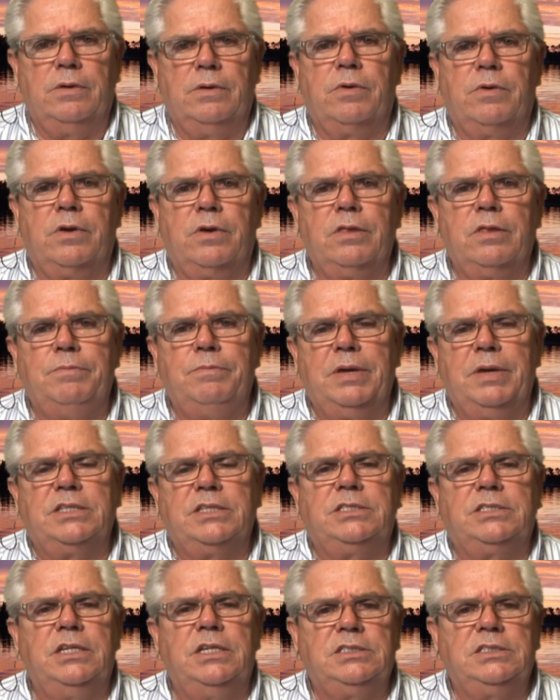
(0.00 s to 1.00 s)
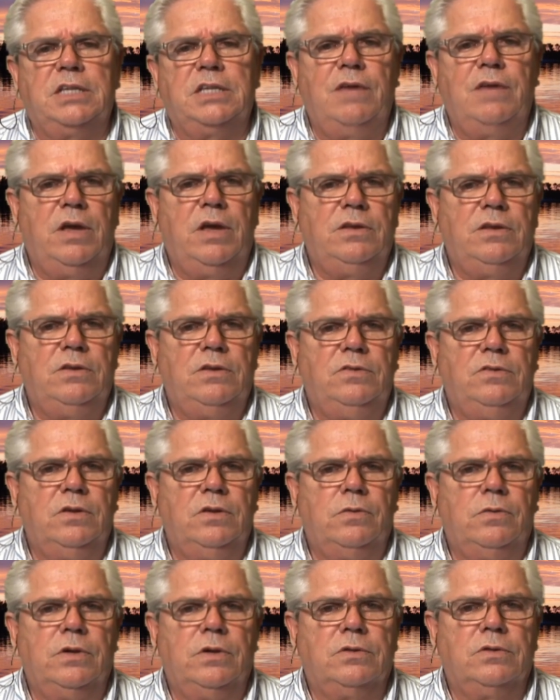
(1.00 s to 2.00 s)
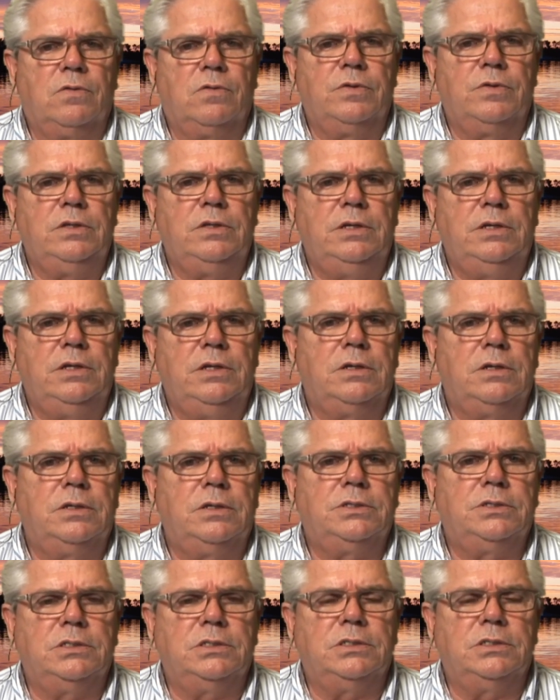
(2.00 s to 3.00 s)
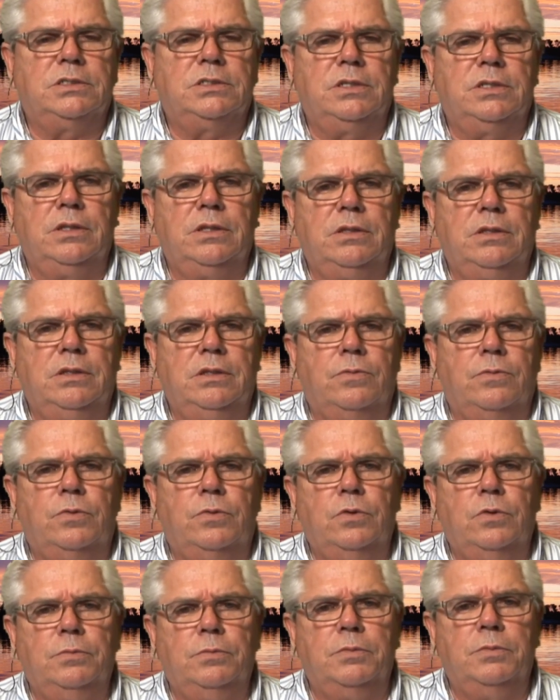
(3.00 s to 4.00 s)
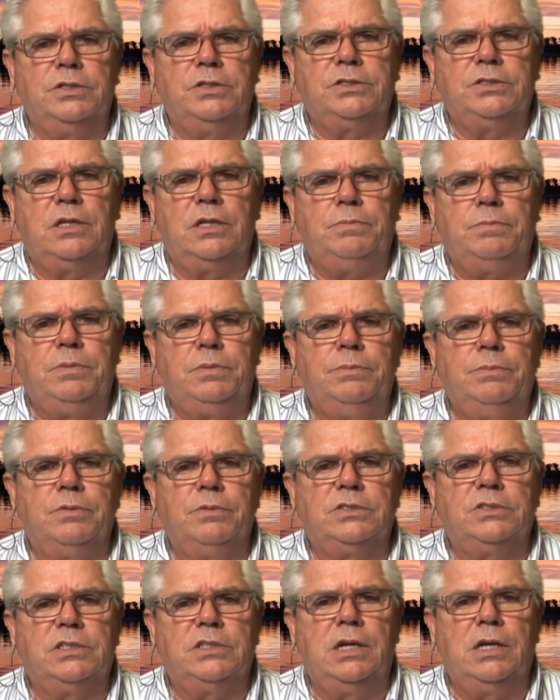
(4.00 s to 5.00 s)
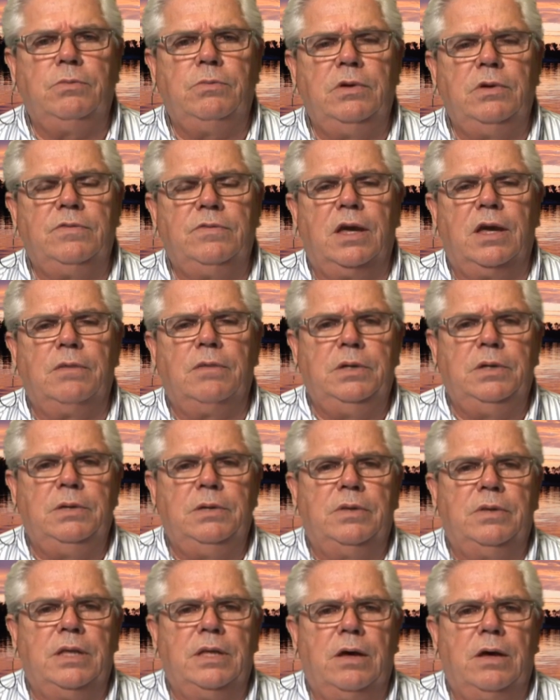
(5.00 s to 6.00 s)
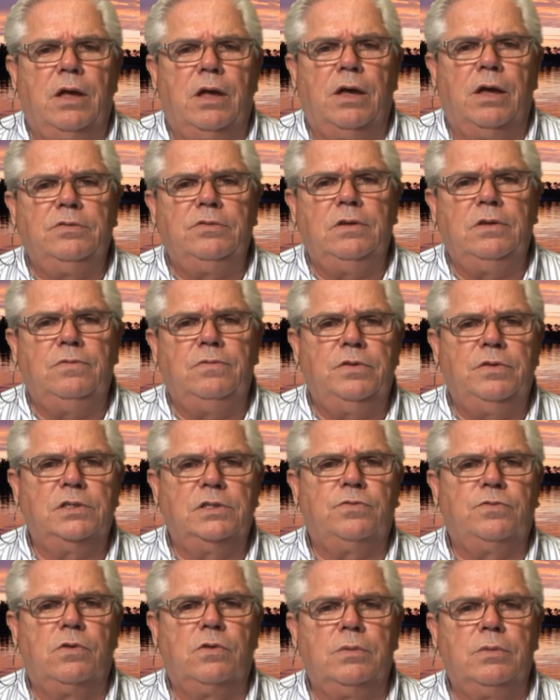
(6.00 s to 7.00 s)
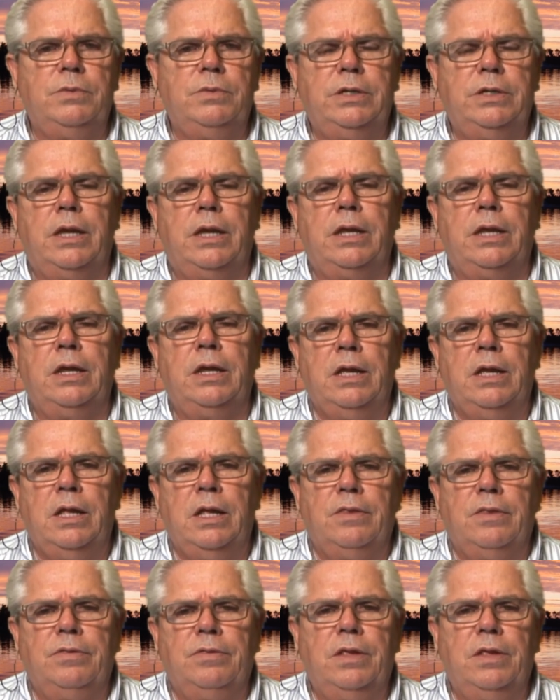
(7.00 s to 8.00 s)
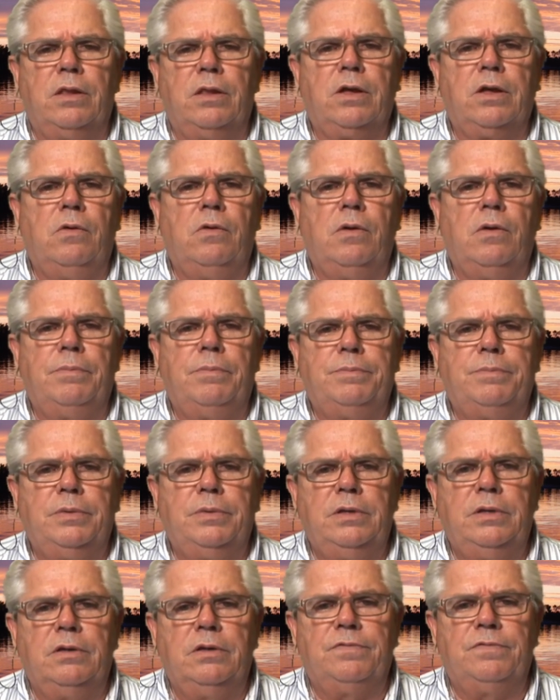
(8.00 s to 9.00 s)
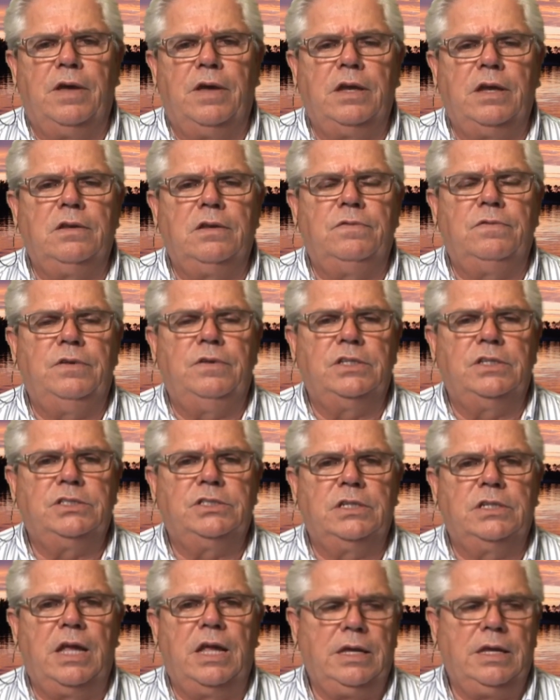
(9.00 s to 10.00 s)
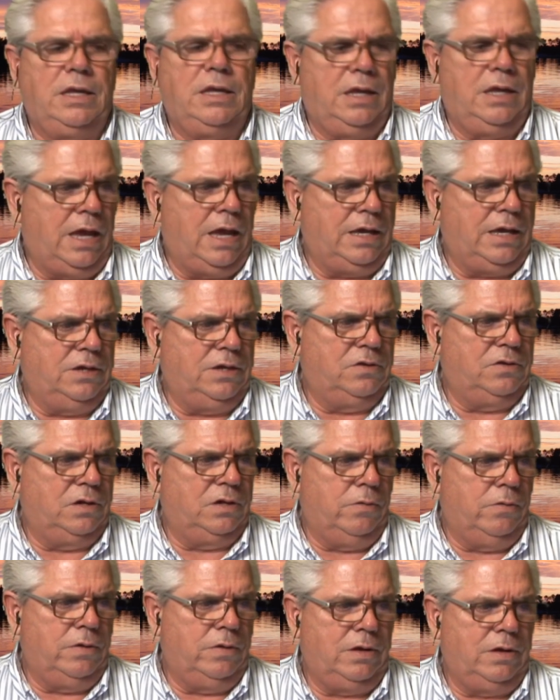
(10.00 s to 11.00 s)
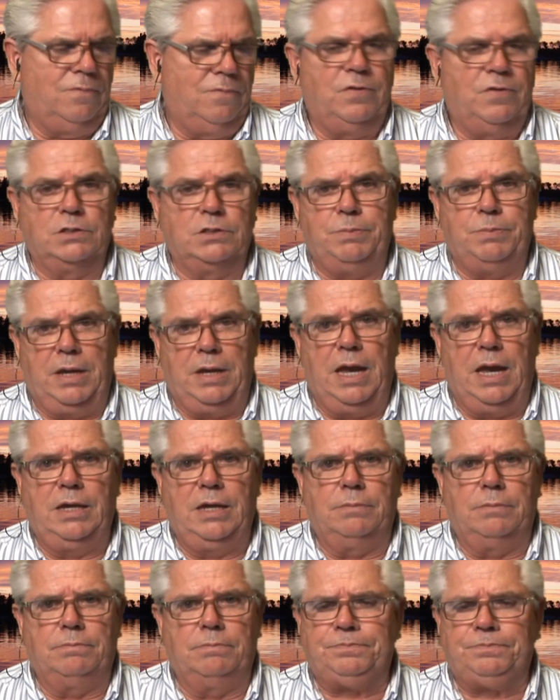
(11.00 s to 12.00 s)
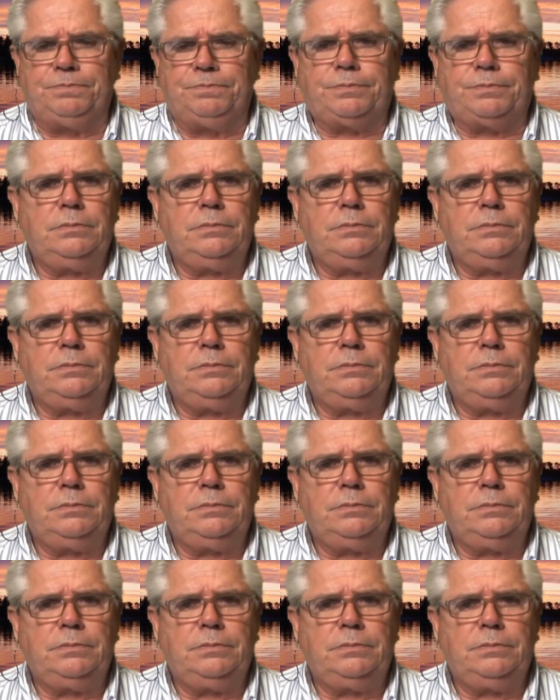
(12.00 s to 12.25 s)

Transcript: One of the biggest things I've had to deal with over the years is the rumors that people say, we've got people out hunting fish for me, that they'll go up and they'll find a fish and I get to go in and fish behind them.